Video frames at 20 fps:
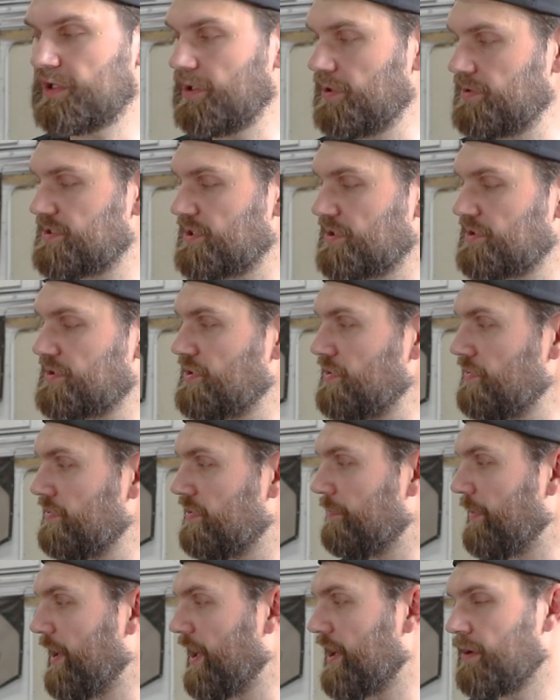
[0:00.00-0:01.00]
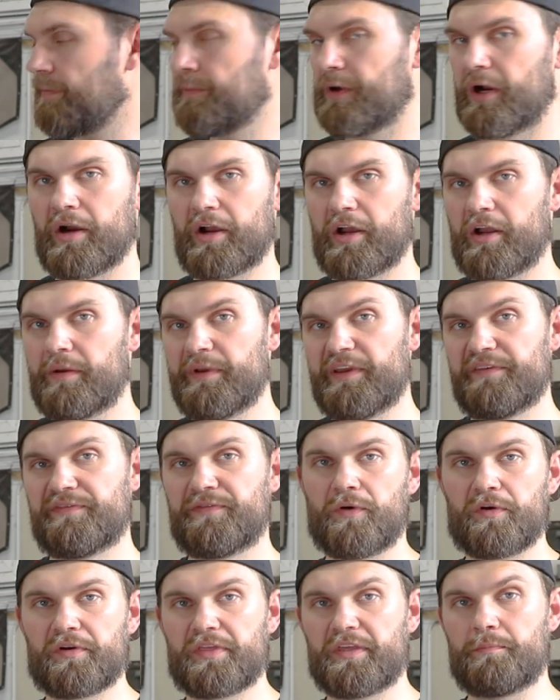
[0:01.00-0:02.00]
closer to the bottom are going to be
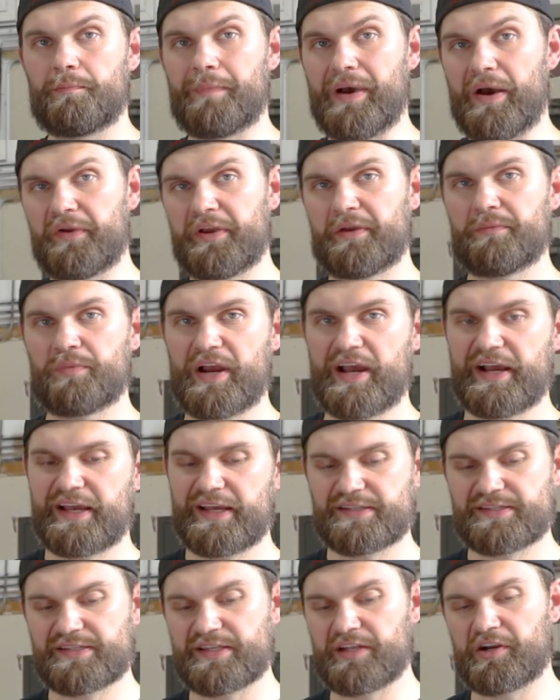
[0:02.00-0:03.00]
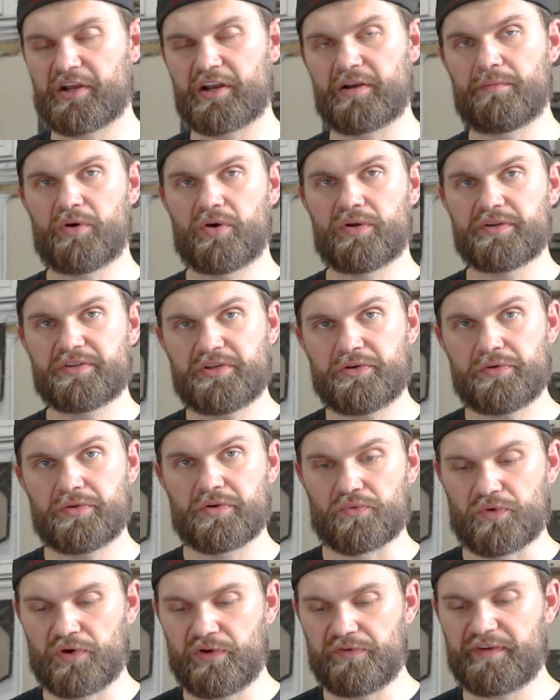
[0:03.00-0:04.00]
for the mounting brackets that are going to bolt to the
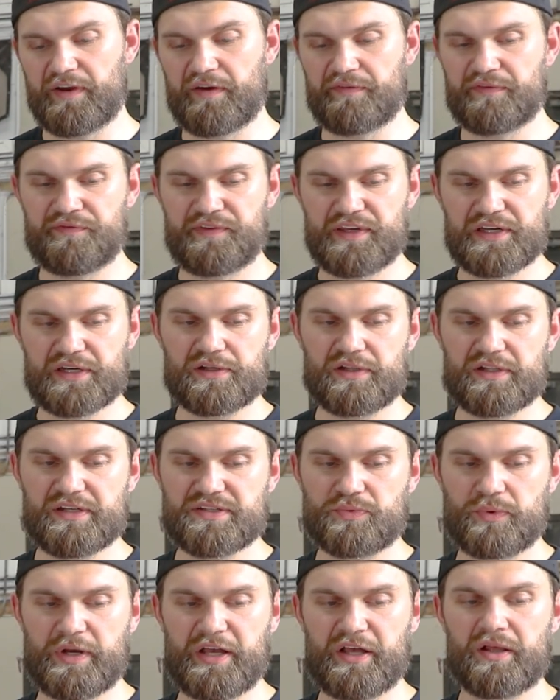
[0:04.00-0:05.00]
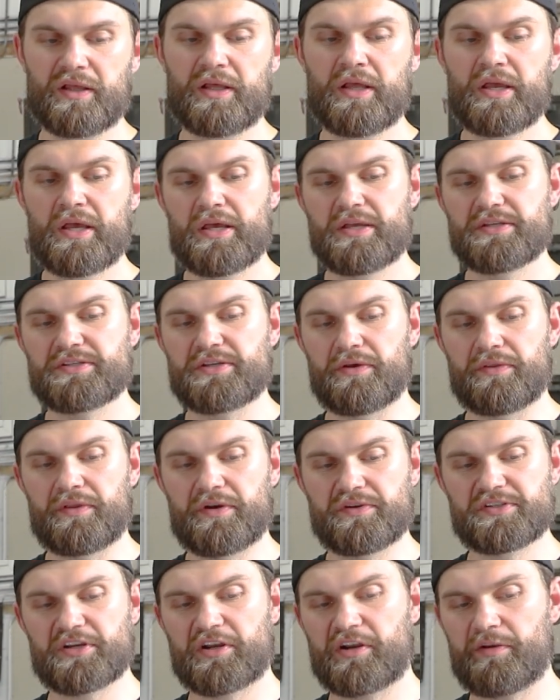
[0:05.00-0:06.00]
roof of the vehicle as well. So
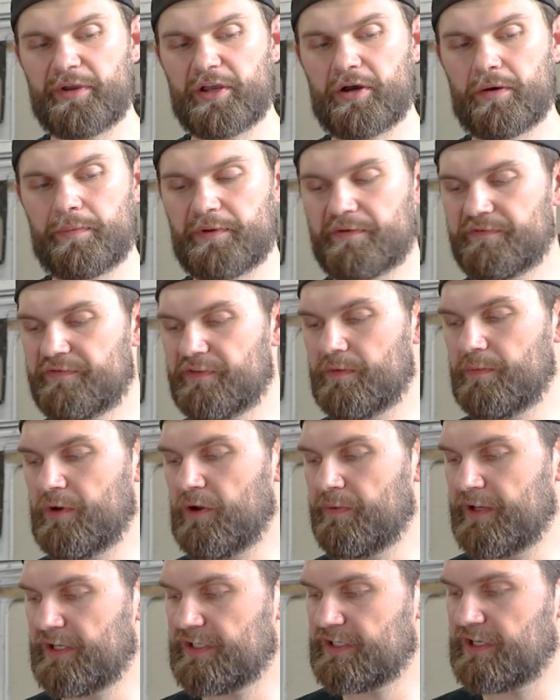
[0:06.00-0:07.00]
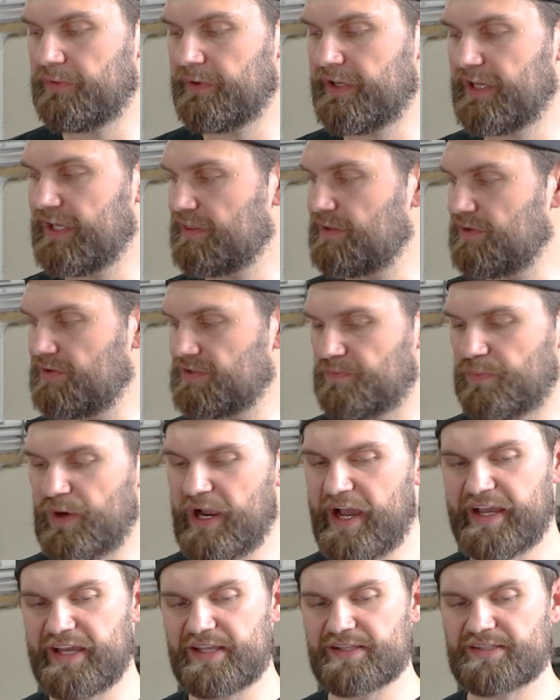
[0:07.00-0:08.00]
those are going to be open for a moment until we get those
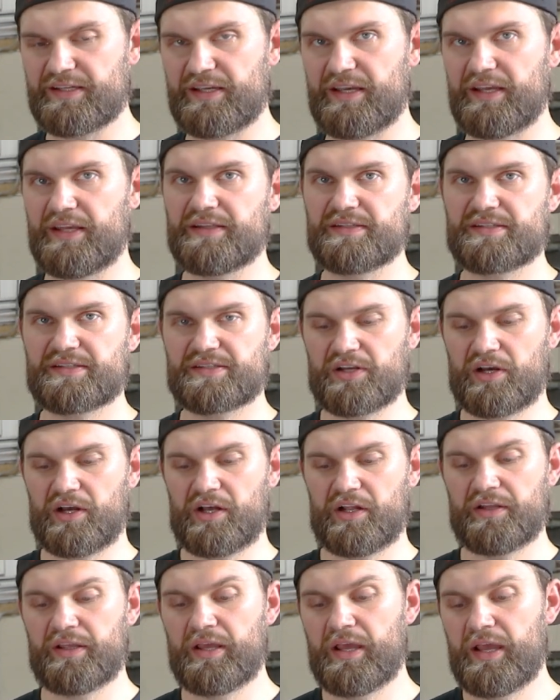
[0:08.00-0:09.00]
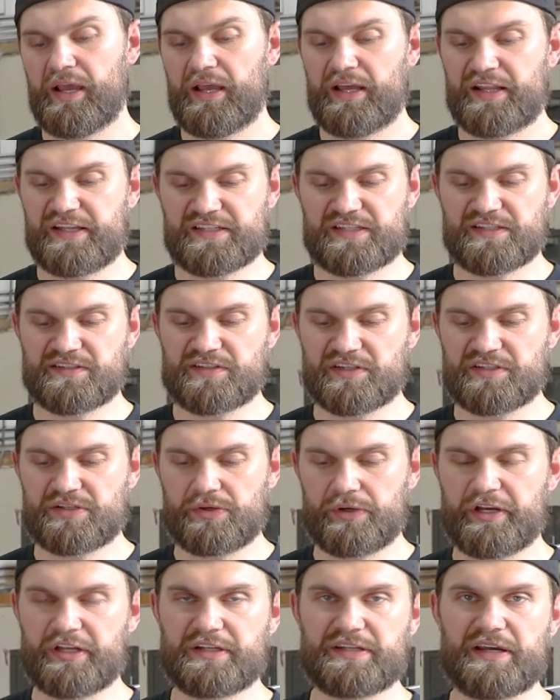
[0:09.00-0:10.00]
brackets installed. And this is
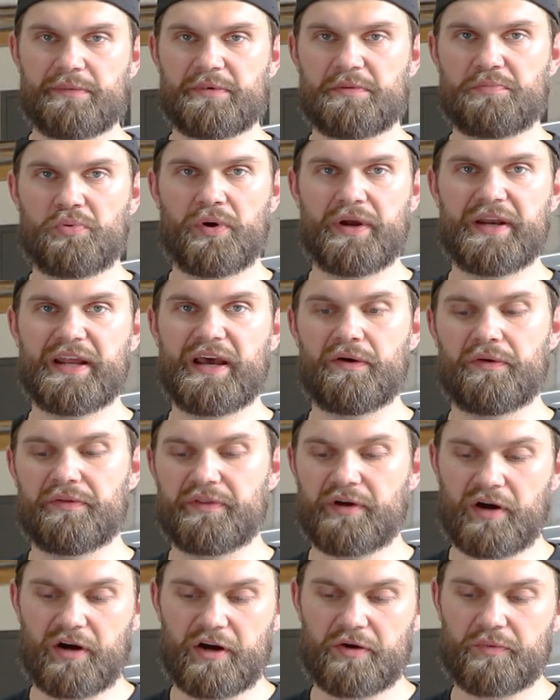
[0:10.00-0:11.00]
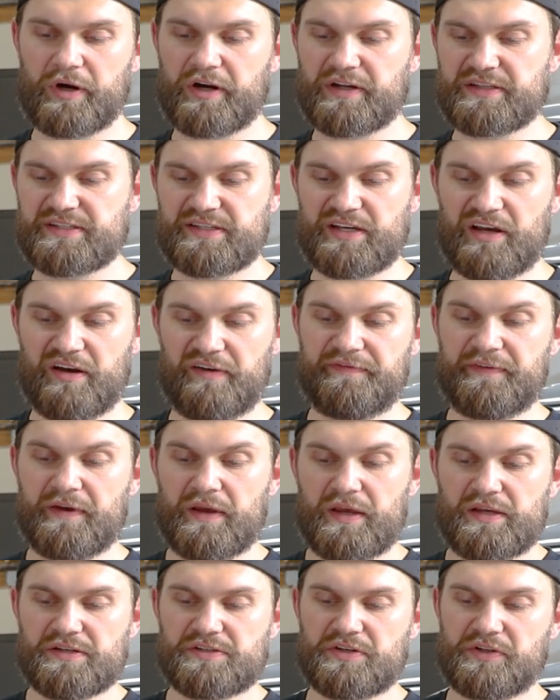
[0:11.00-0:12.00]
also a good time to point out the hardware itself.
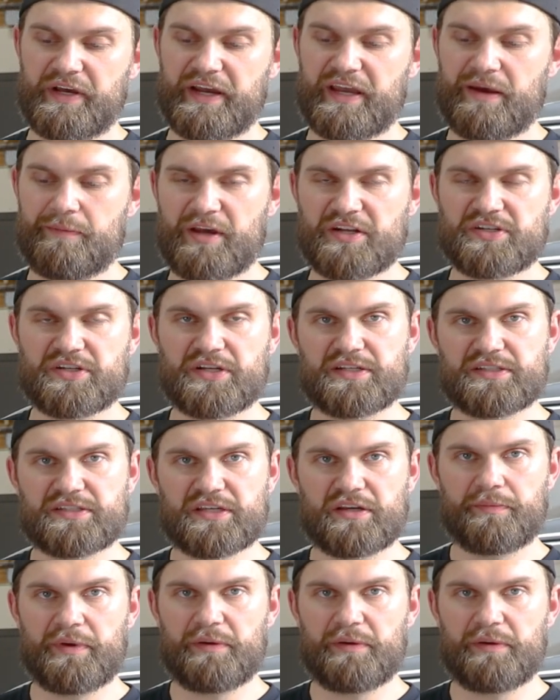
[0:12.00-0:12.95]
So like I mentioned, it's going to